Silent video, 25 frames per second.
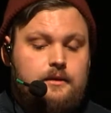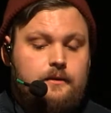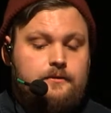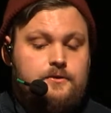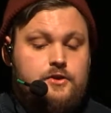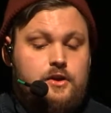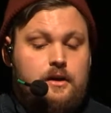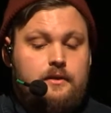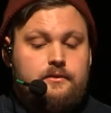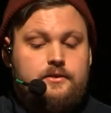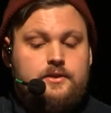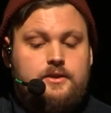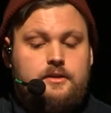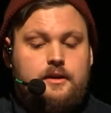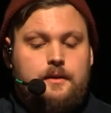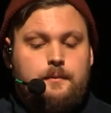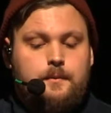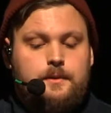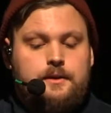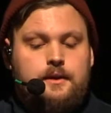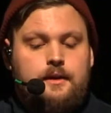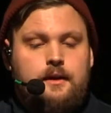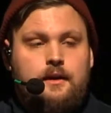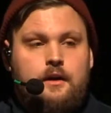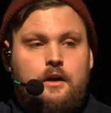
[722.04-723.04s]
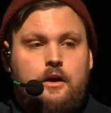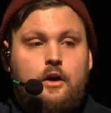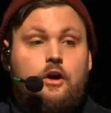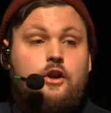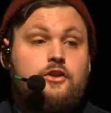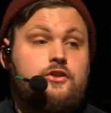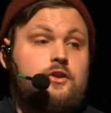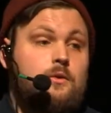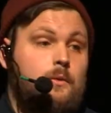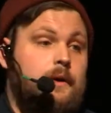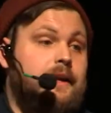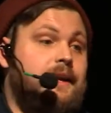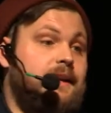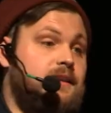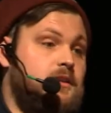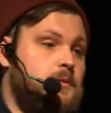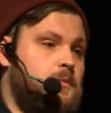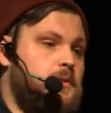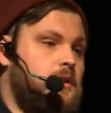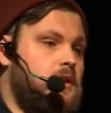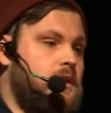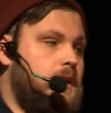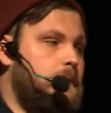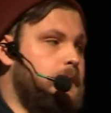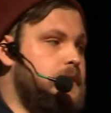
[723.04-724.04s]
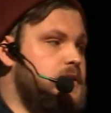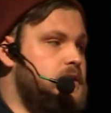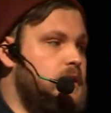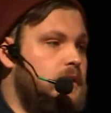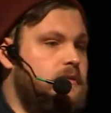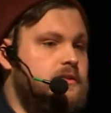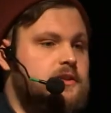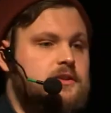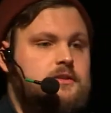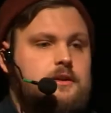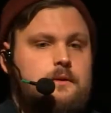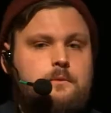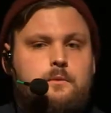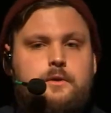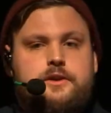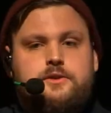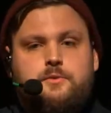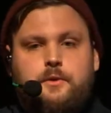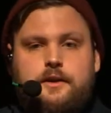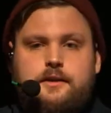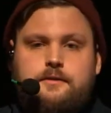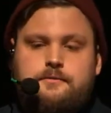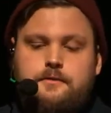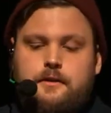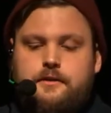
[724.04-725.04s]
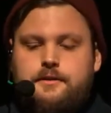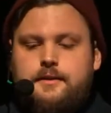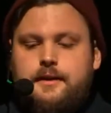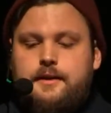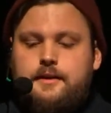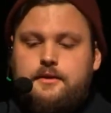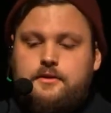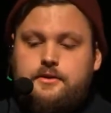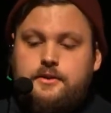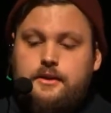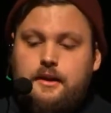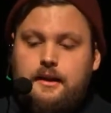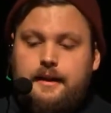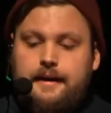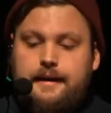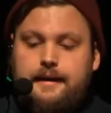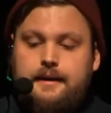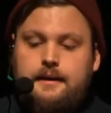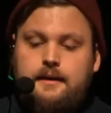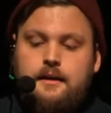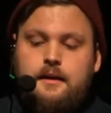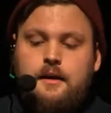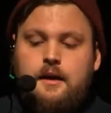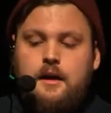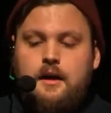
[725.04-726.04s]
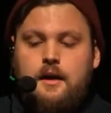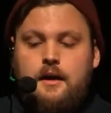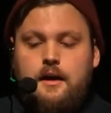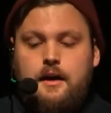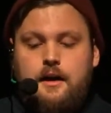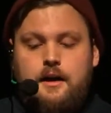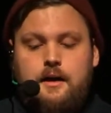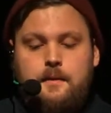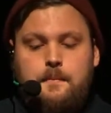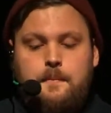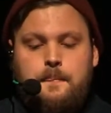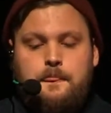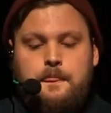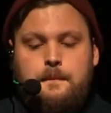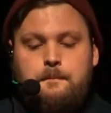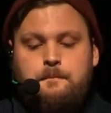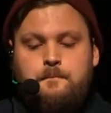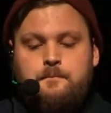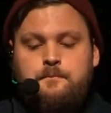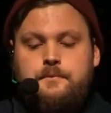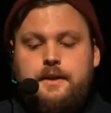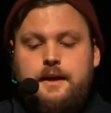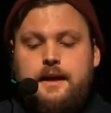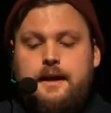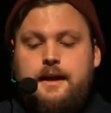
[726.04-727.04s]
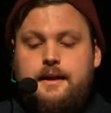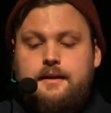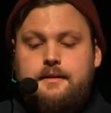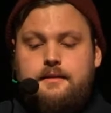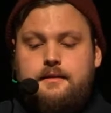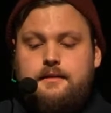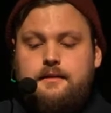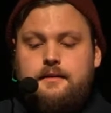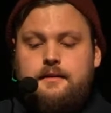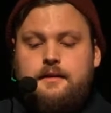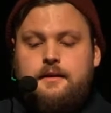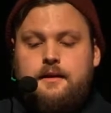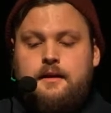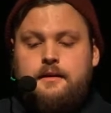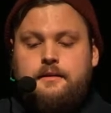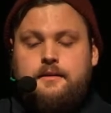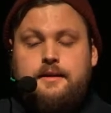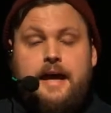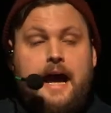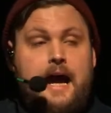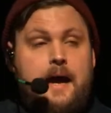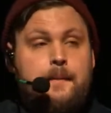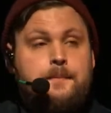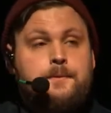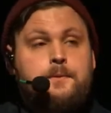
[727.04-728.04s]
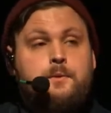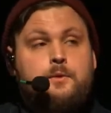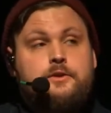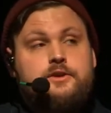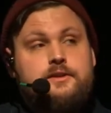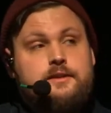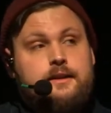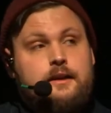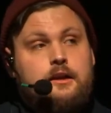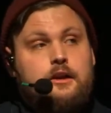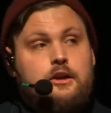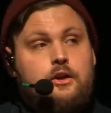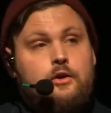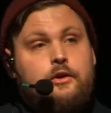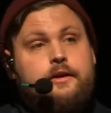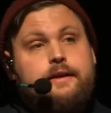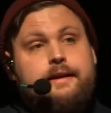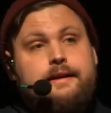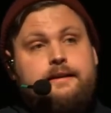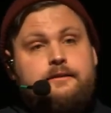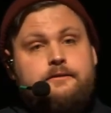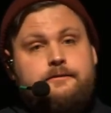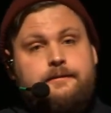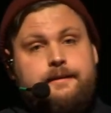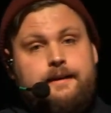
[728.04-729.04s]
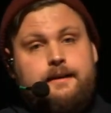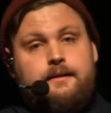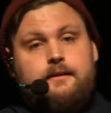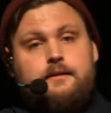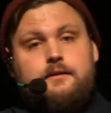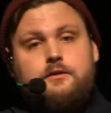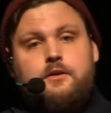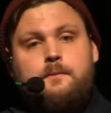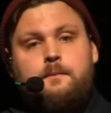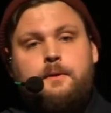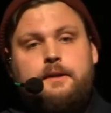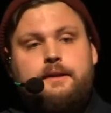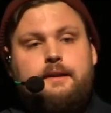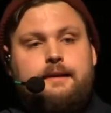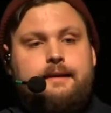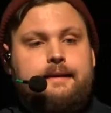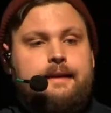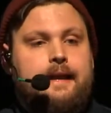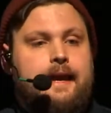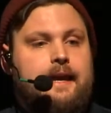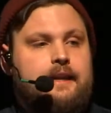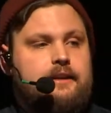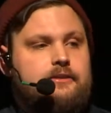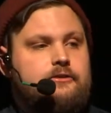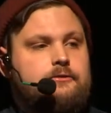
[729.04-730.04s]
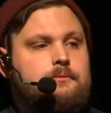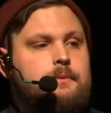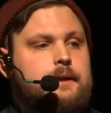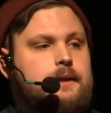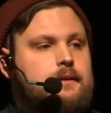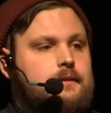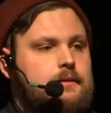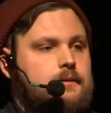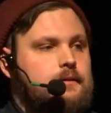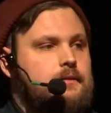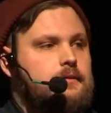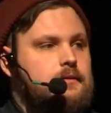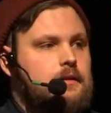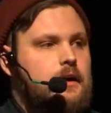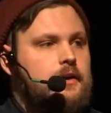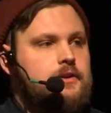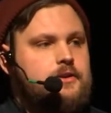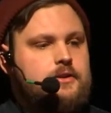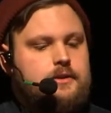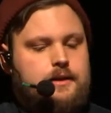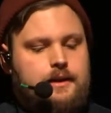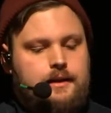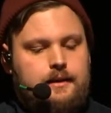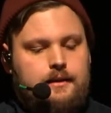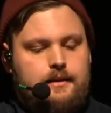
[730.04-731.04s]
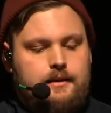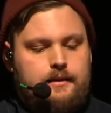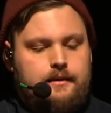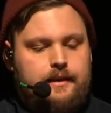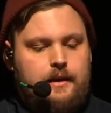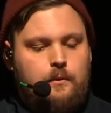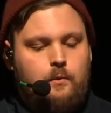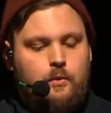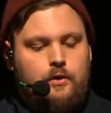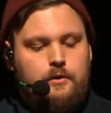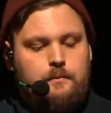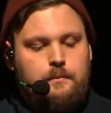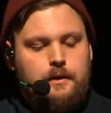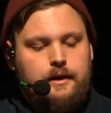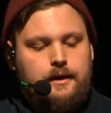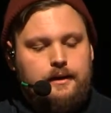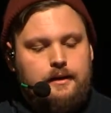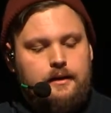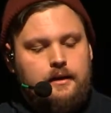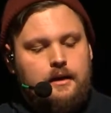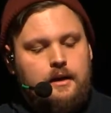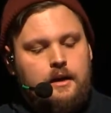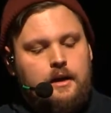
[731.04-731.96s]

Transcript: of JavaScript. Also, we get to program in JavaScript, which we as front-enders like. And the apps would still look and feel completely native, because underneath they would be.